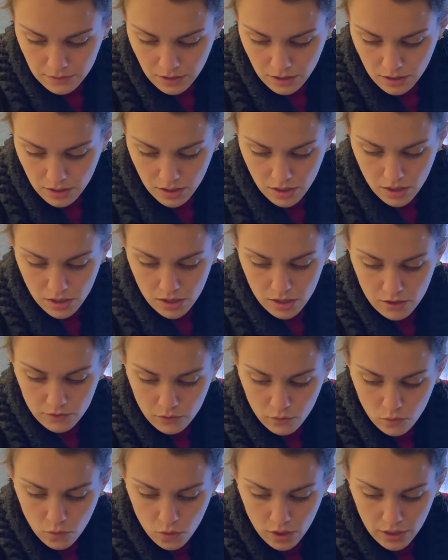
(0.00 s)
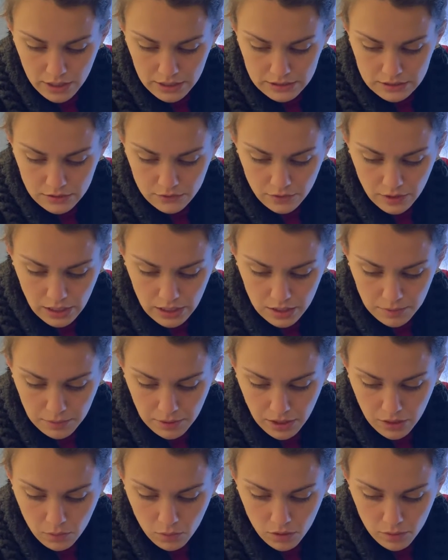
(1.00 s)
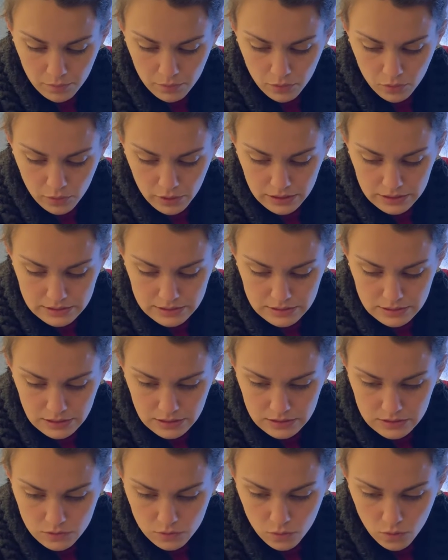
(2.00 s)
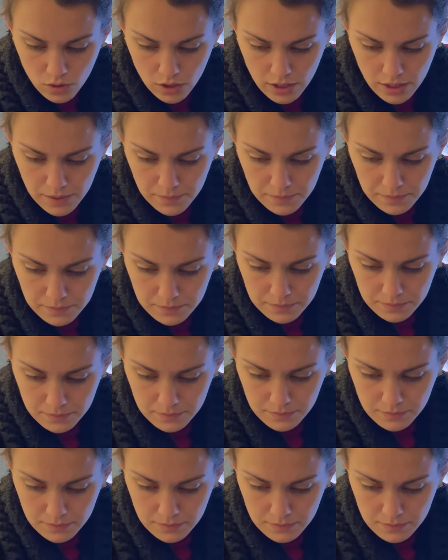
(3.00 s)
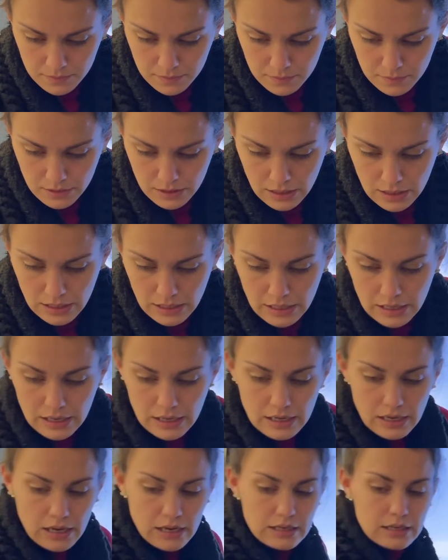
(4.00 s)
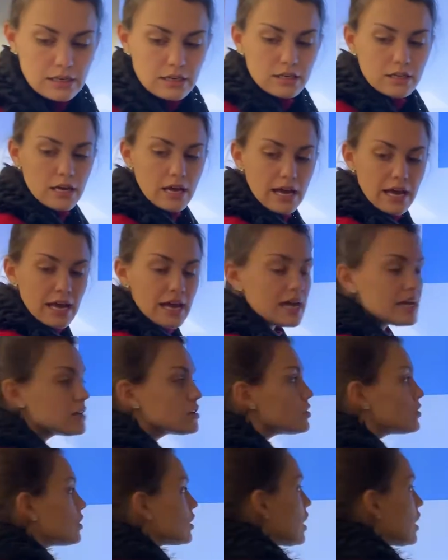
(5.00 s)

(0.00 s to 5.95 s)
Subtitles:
of 1 divided by 1.61, and I get an angle